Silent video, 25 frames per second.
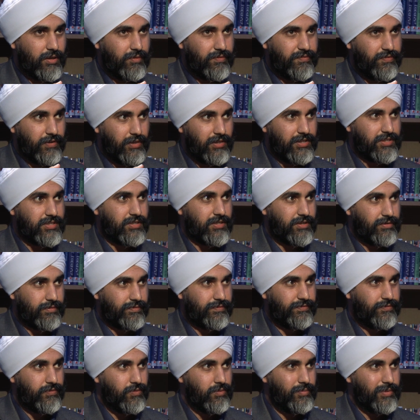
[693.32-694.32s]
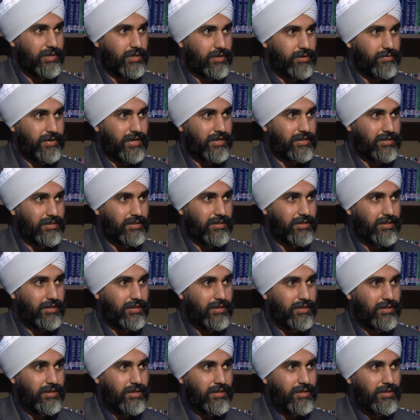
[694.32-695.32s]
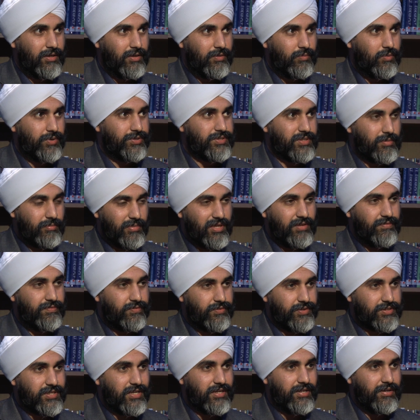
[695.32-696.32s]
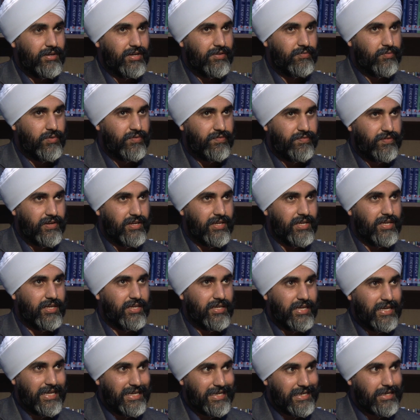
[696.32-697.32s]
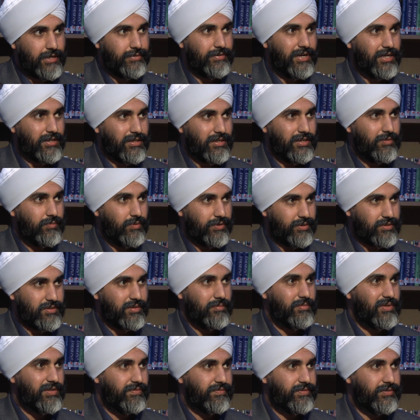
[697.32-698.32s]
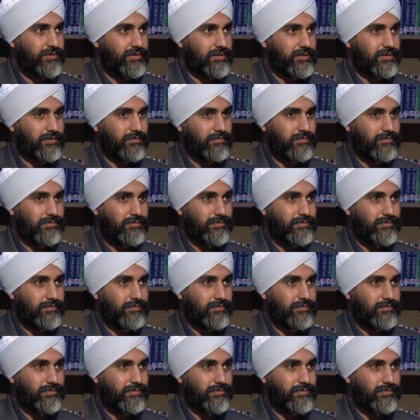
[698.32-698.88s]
fill this form incorrectly, what does it mean for us? And if we fill it in incorrectly, what does it mean for us?